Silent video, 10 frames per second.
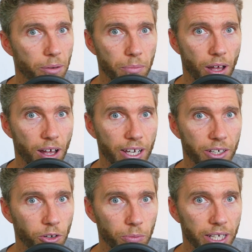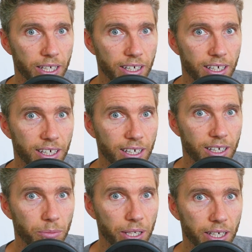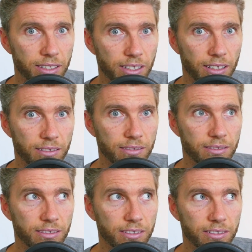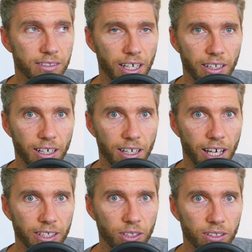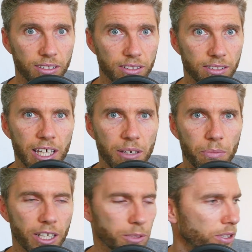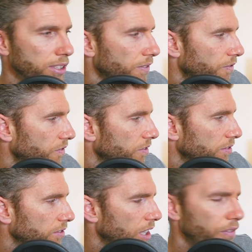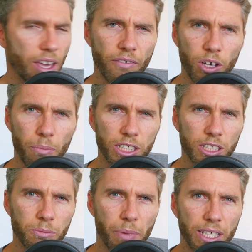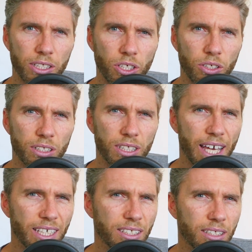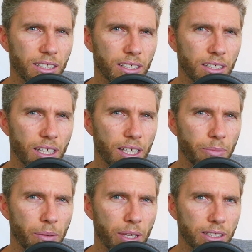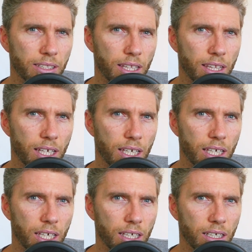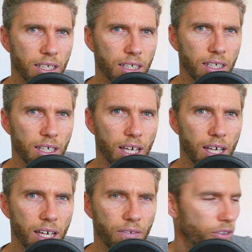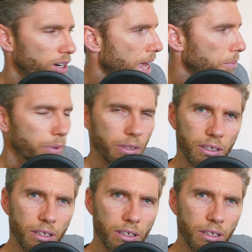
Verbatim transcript: out and buy normally because I'd turn the light on. But I suppose if if you haven't got much space on your desk, I think maybe that's the thinking uh, for a lamp,